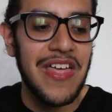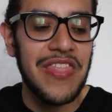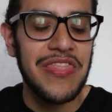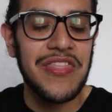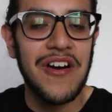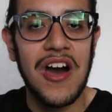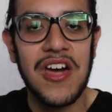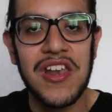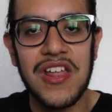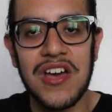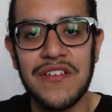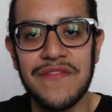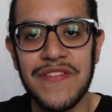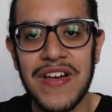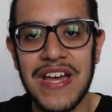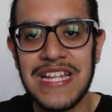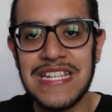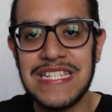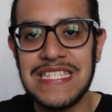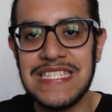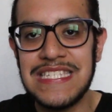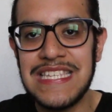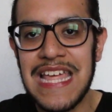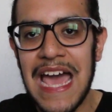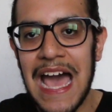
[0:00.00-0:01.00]
thought of
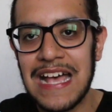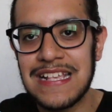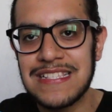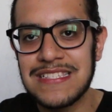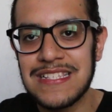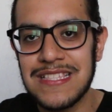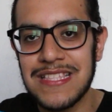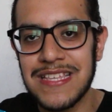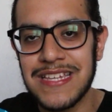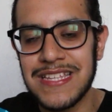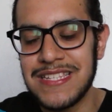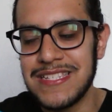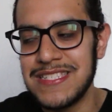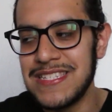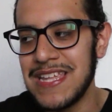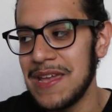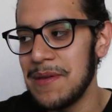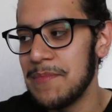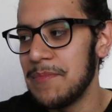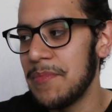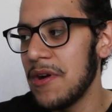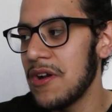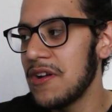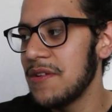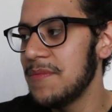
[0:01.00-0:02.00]
Dazzlin
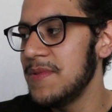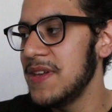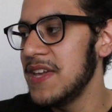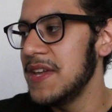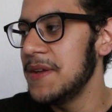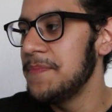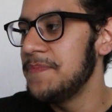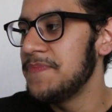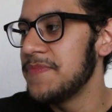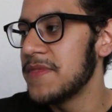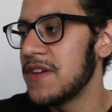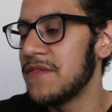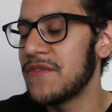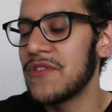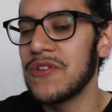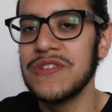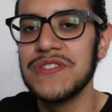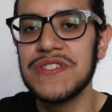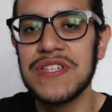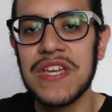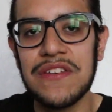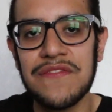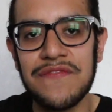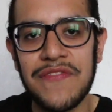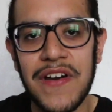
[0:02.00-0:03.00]
Date Barbie. Of course,
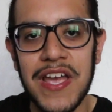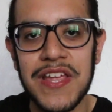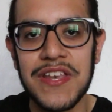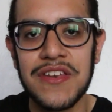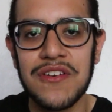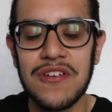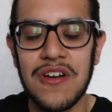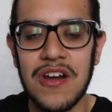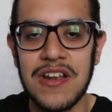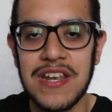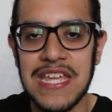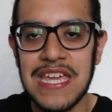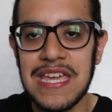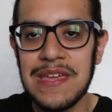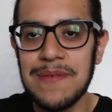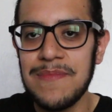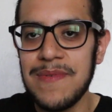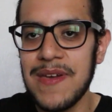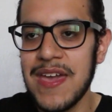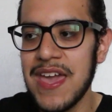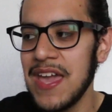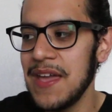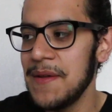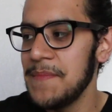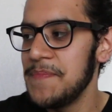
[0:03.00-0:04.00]
you can find her on
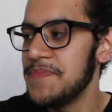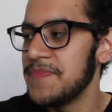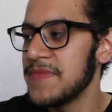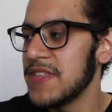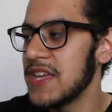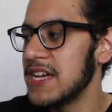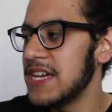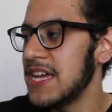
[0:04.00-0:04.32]
eBay.